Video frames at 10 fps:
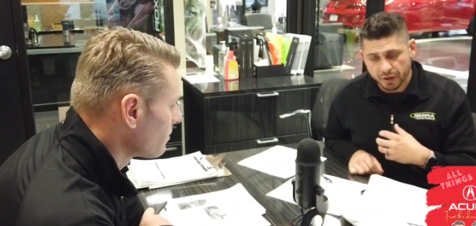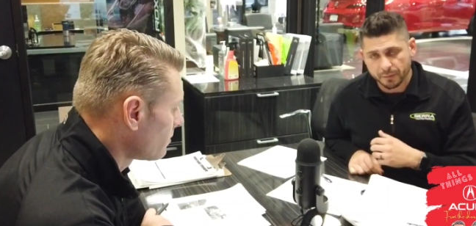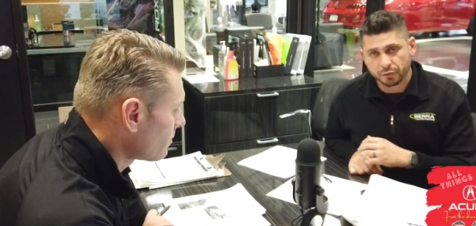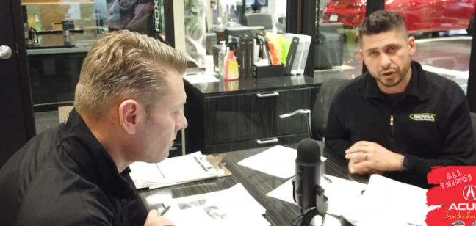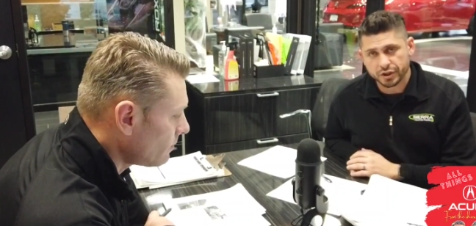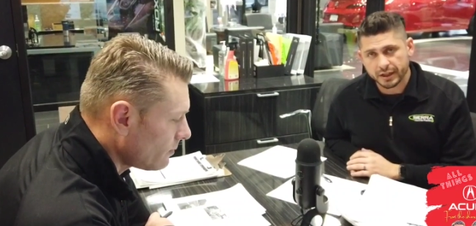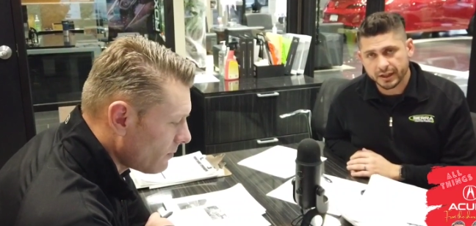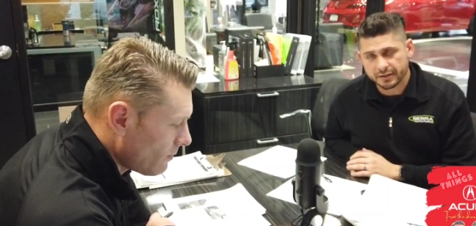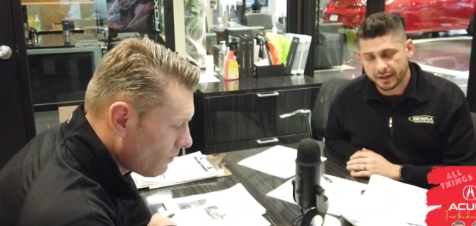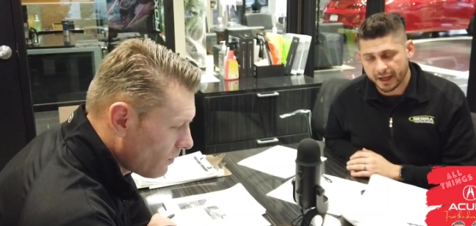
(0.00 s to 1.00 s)
Speaker 1: We
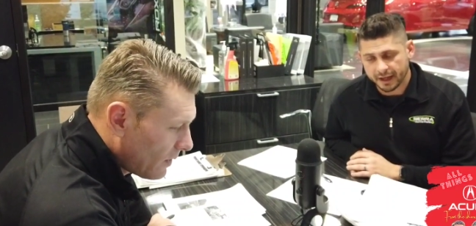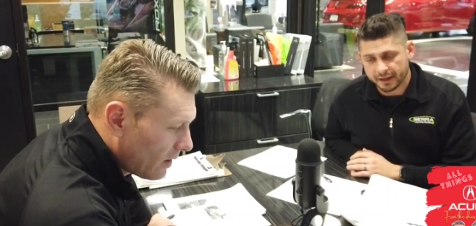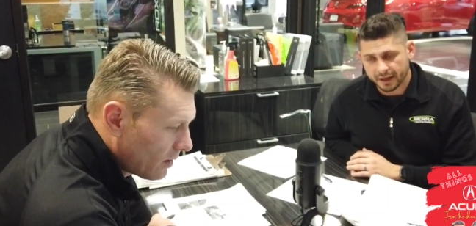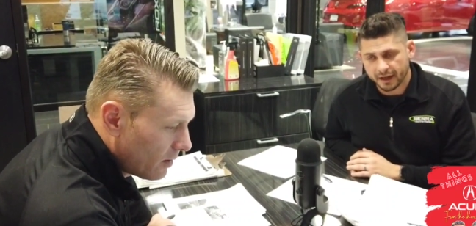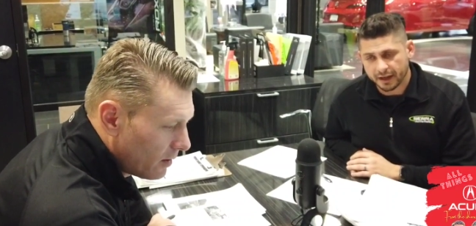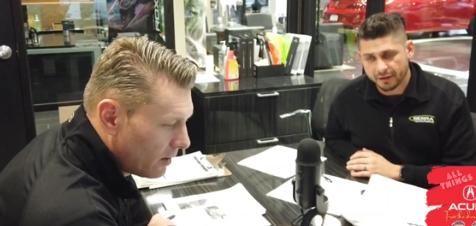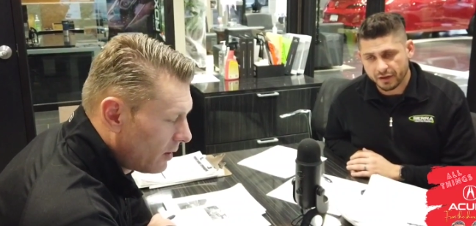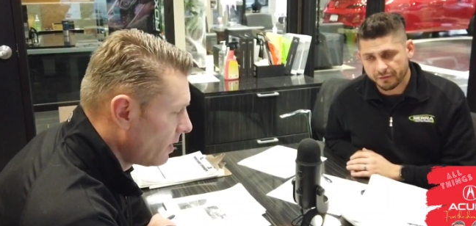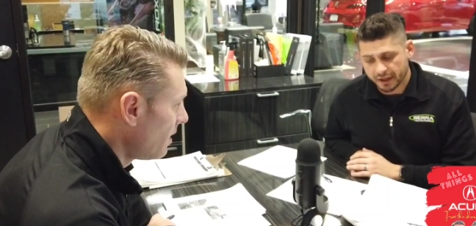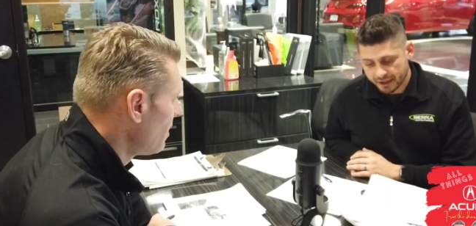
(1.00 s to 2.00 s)
appreciate it. And uh, if
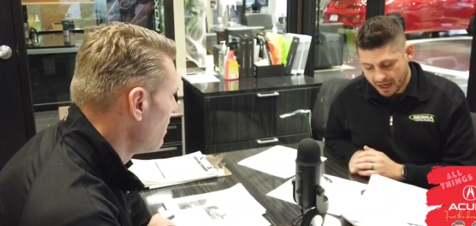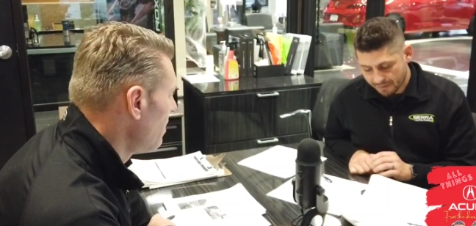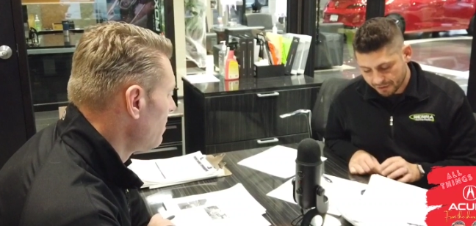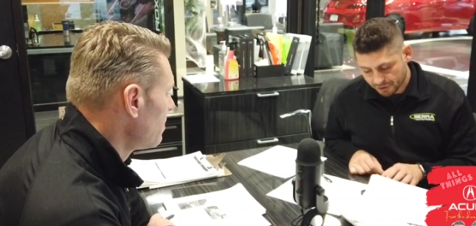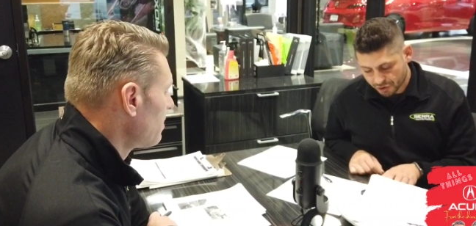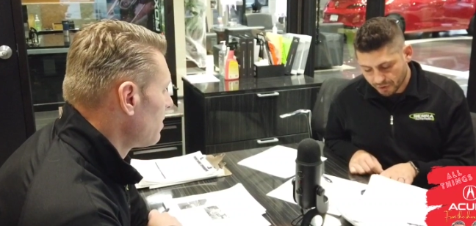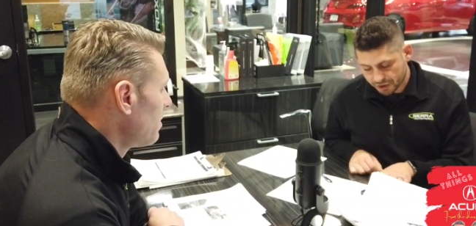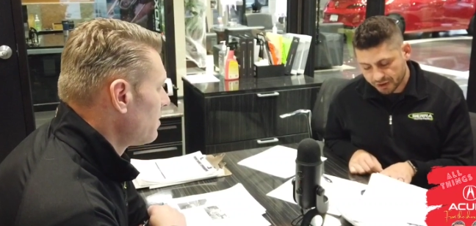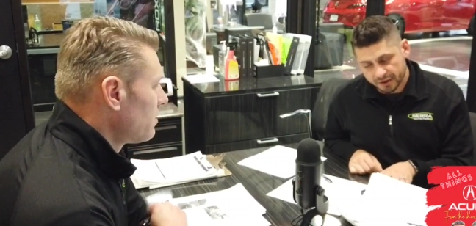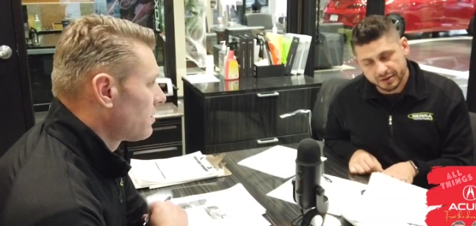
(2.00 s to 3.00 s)
you have any comments or
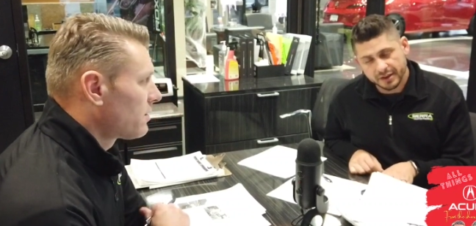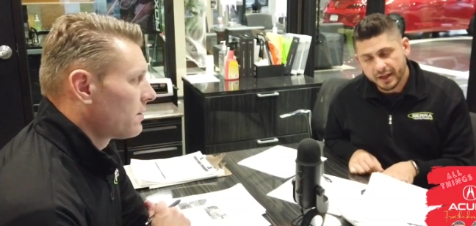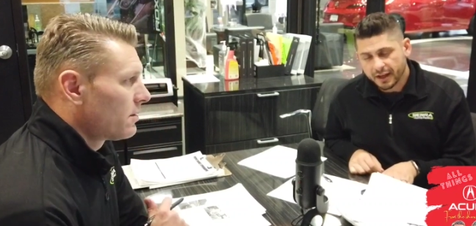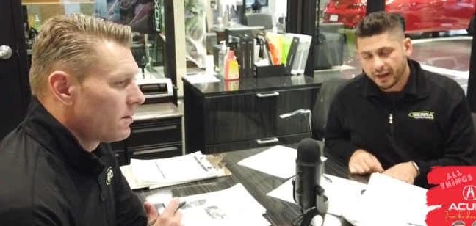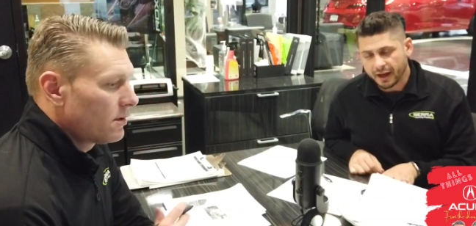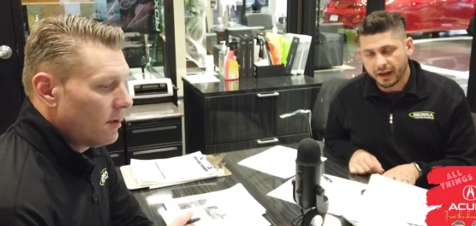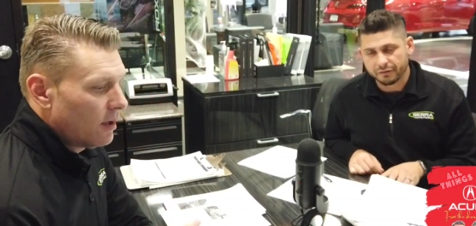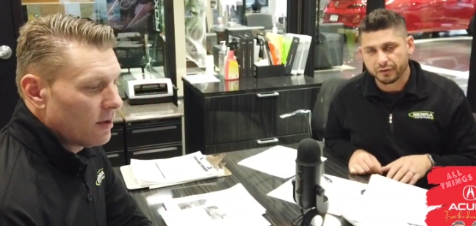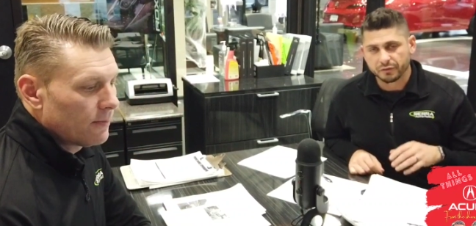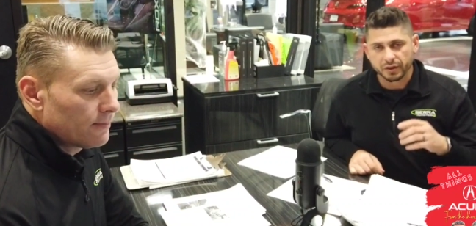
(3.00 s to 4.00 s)
questions, uh,
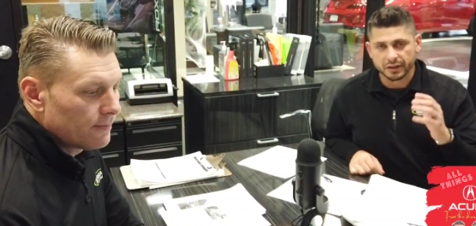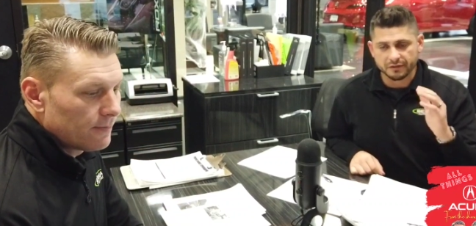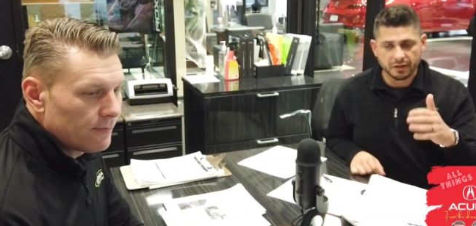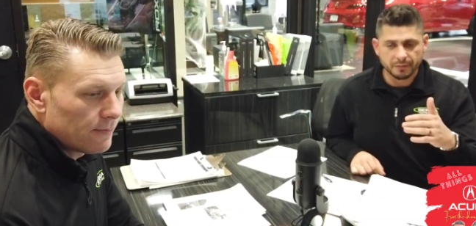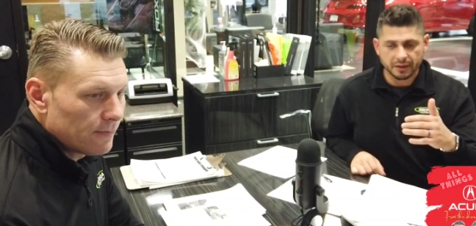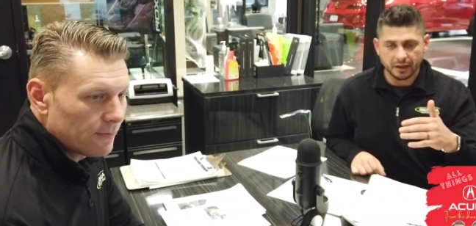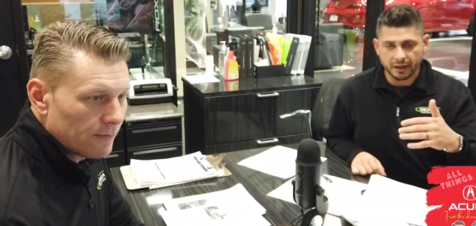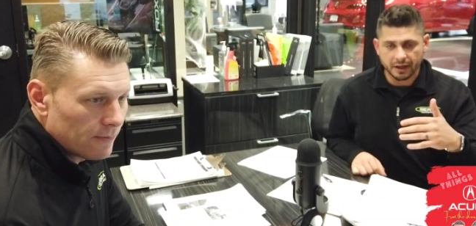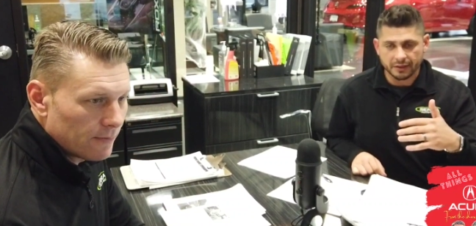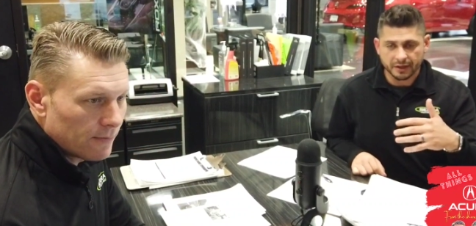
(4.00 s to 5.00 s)
feel free to leave them in
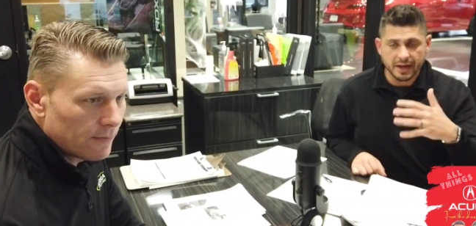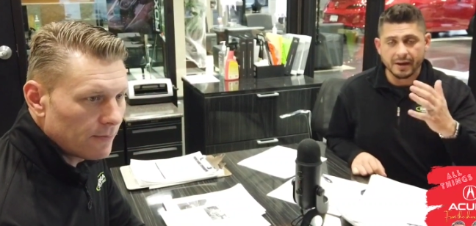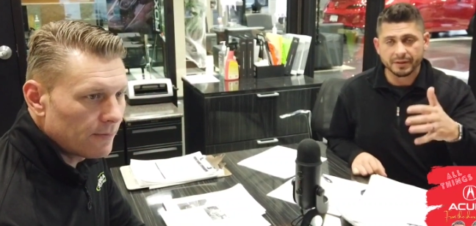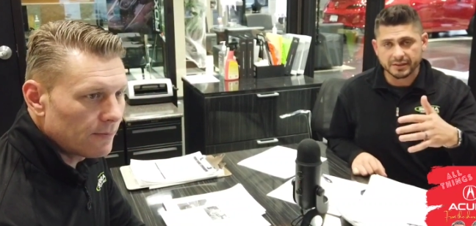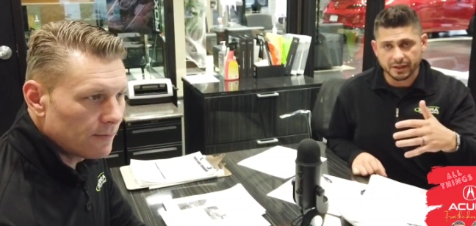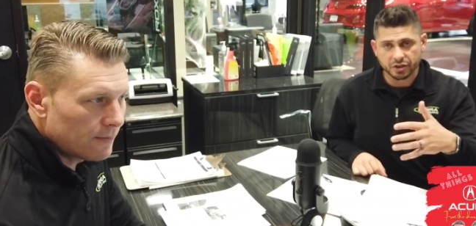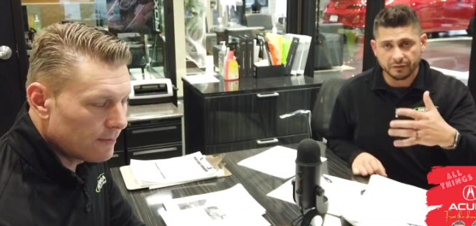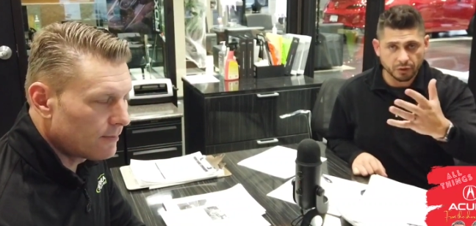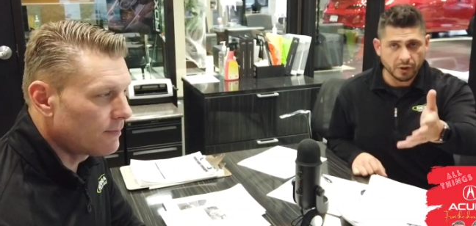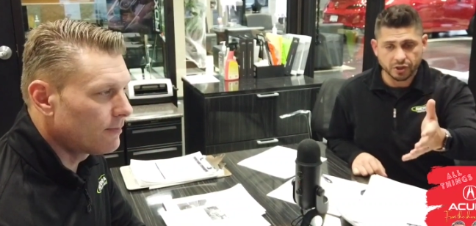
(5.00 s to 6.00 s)
the in the comment section
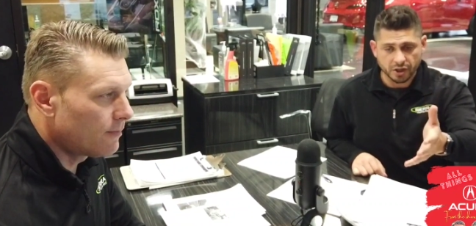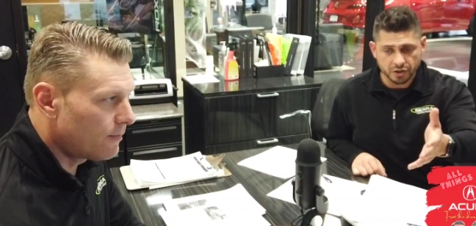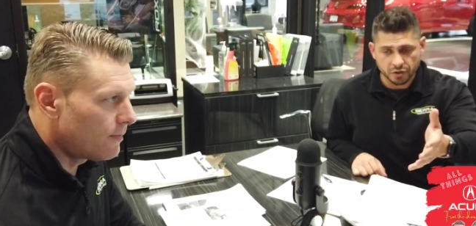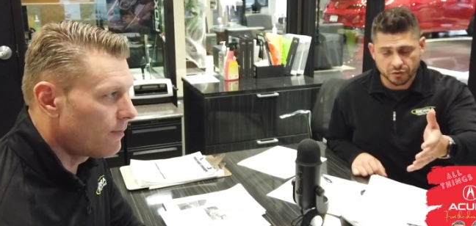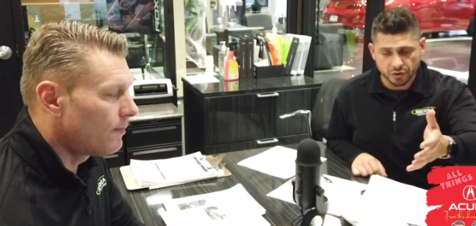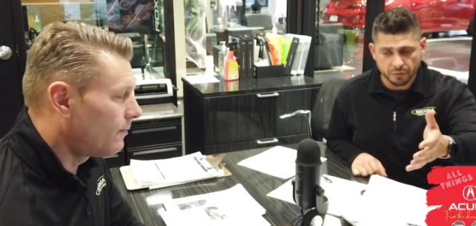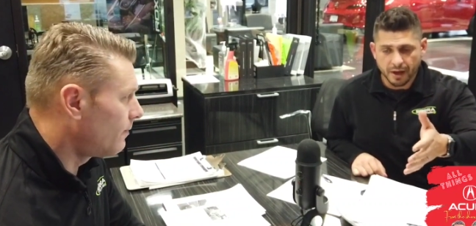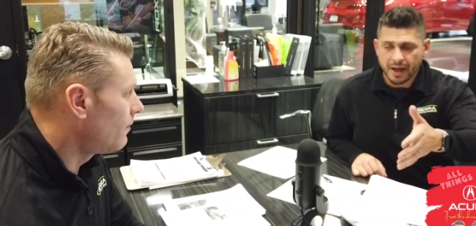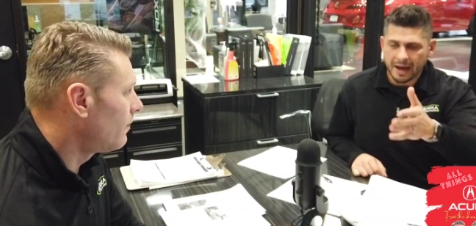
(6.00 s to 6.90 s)
if you're watching on YouTube.